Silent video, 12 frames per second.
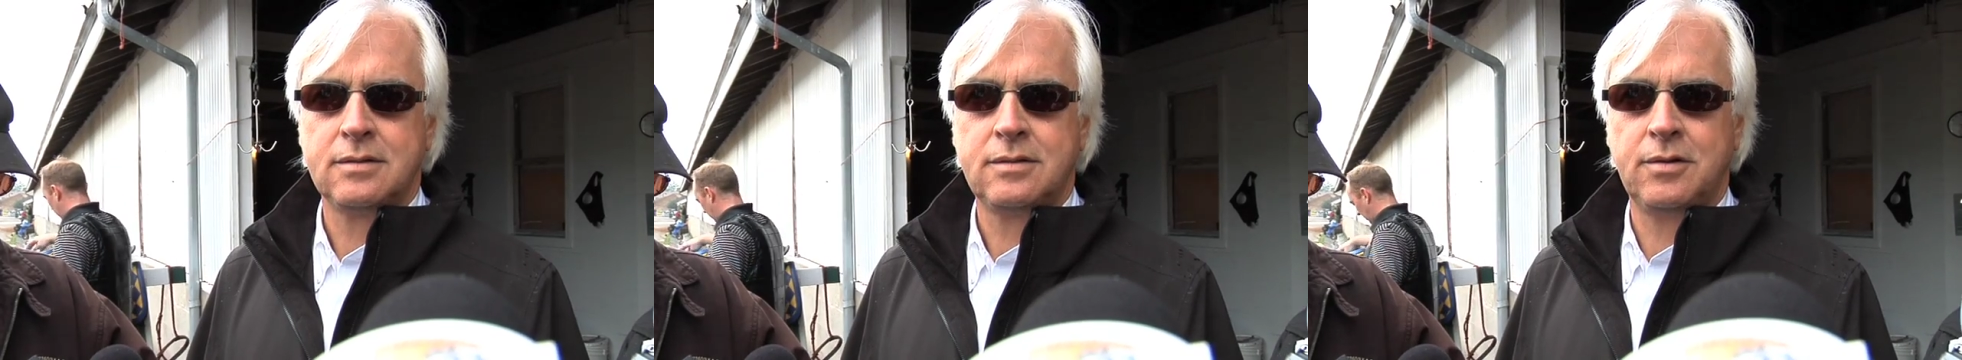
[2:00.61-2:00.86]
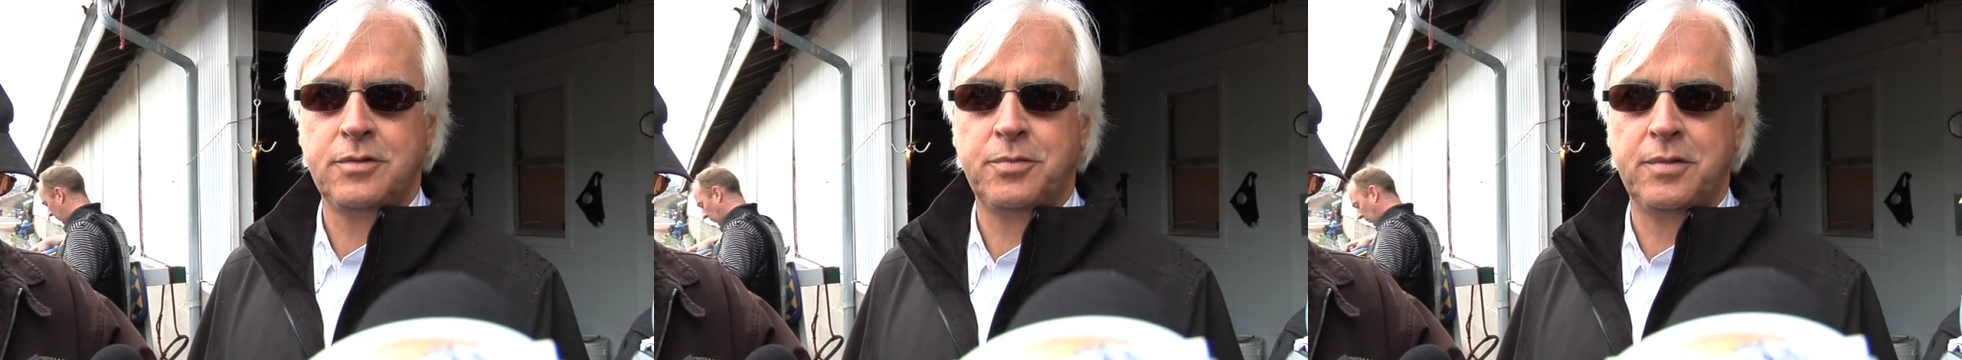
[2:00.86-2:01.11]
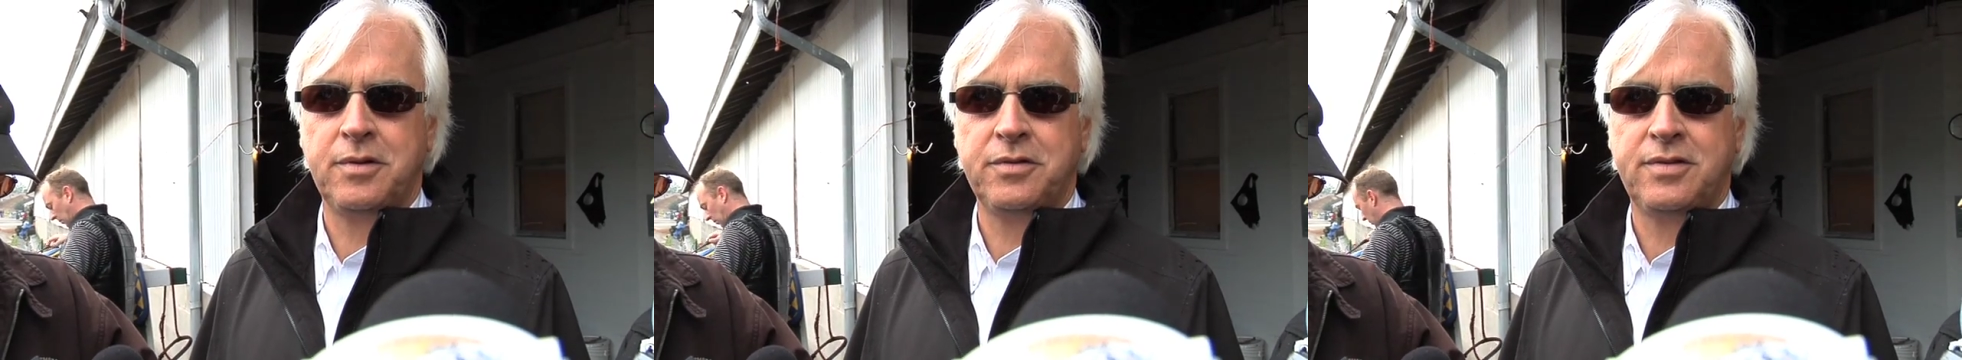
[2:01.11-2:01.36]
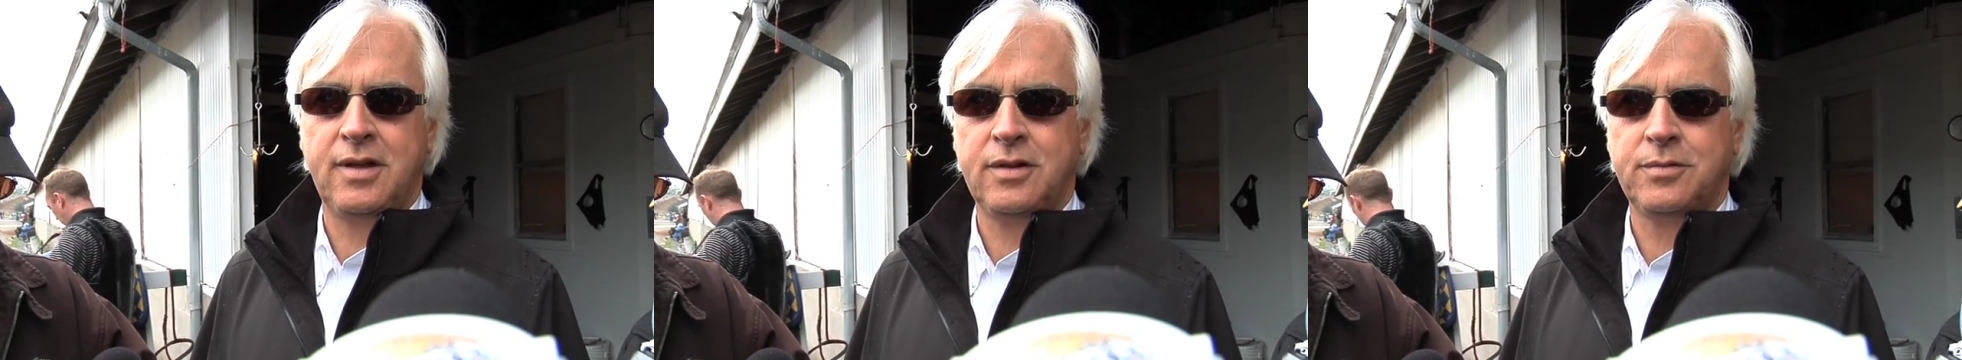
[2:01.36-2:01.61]
so it's one of
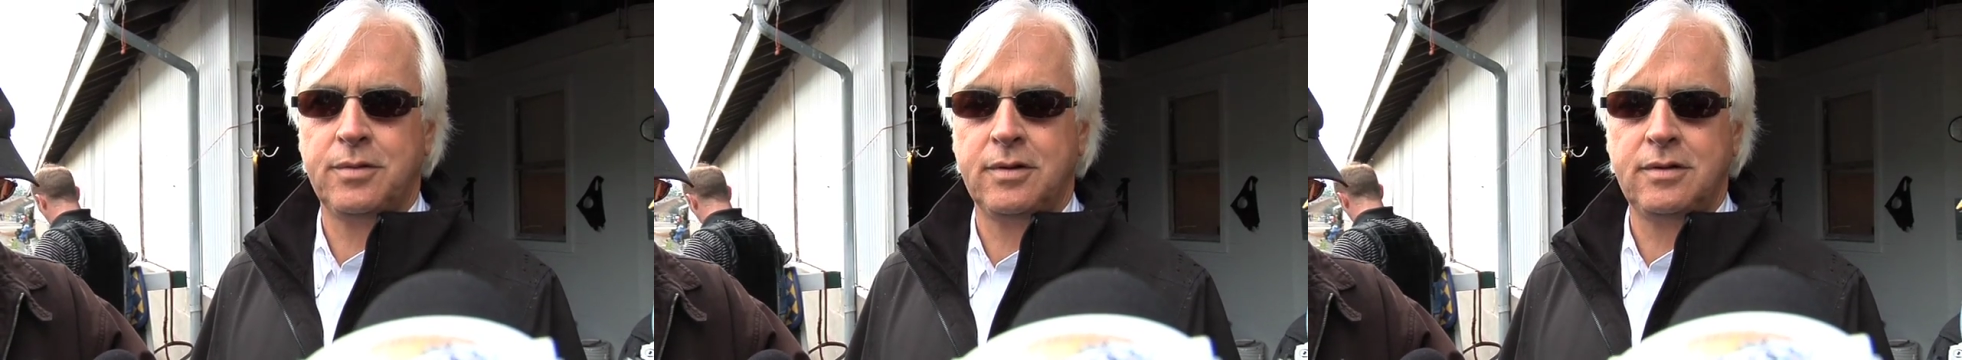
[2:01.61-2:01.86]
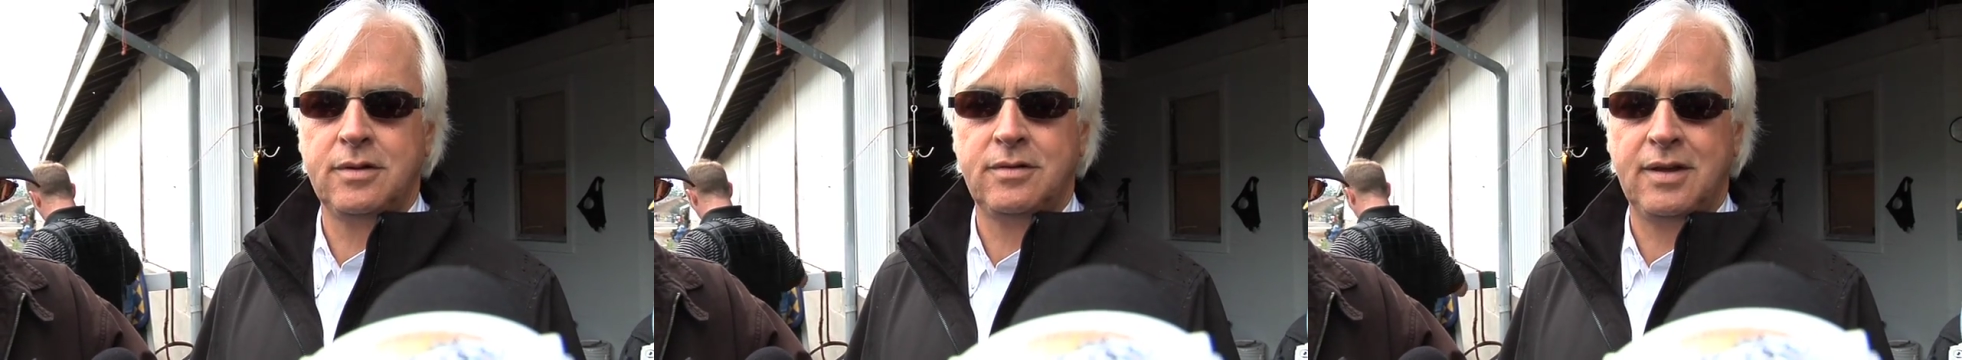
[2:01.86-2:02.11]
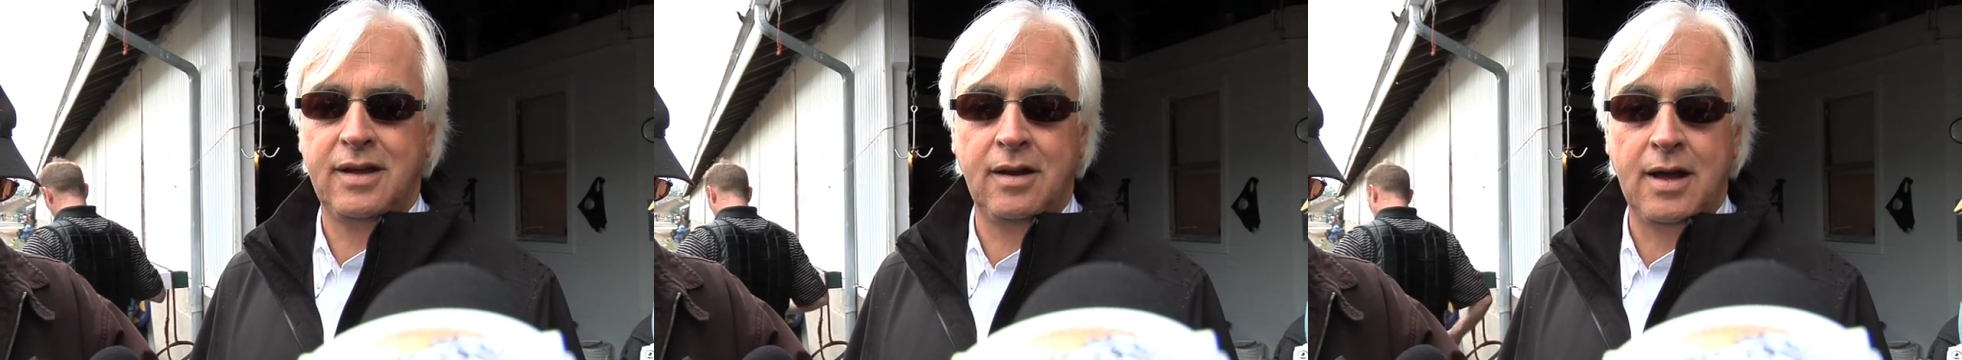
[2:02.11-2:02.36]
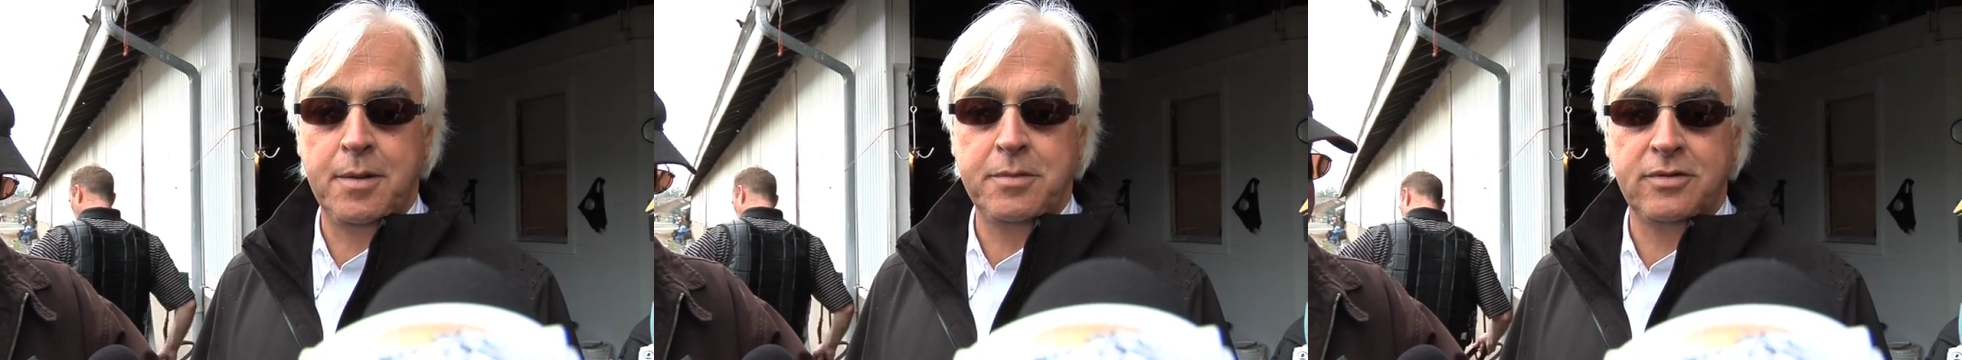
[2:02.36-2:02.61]
those things where you just, you
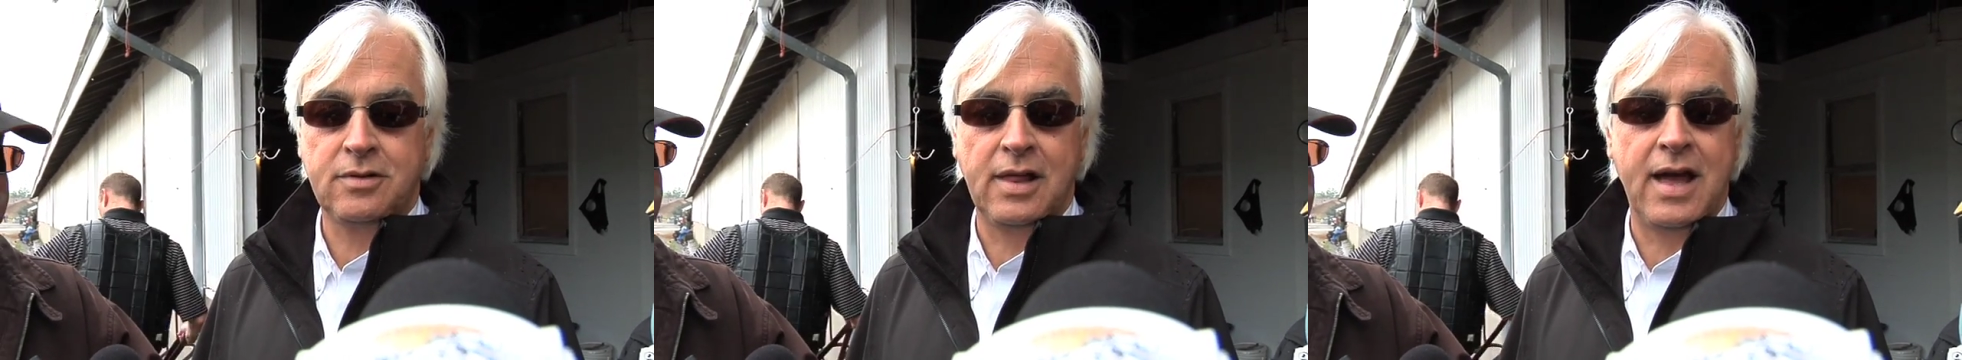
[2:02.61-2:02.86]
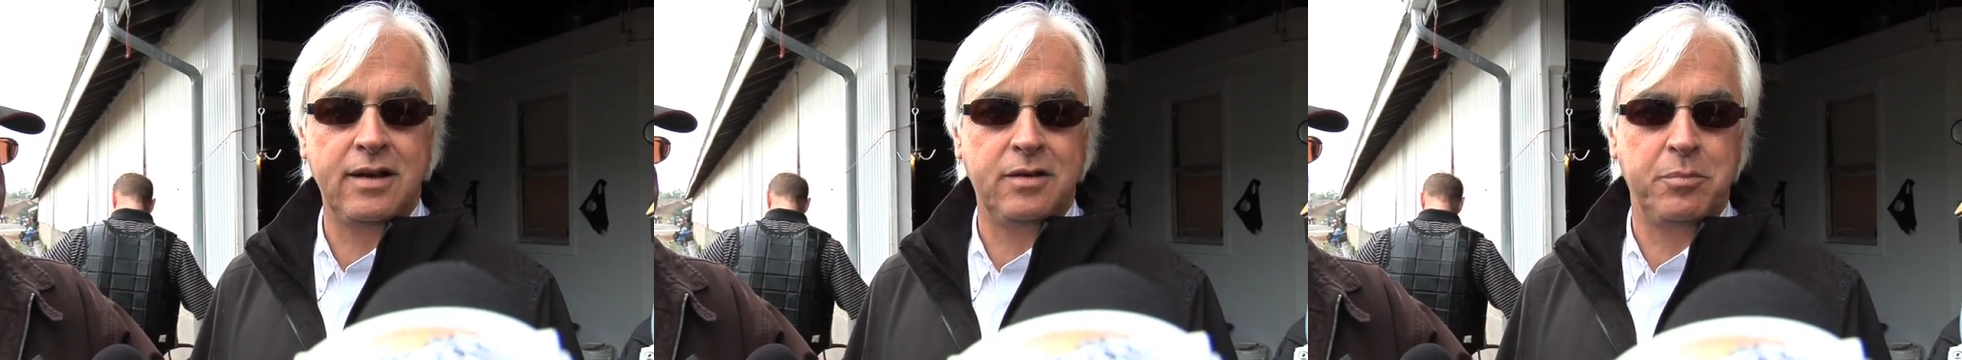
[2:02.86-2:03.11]
know, I'm just glad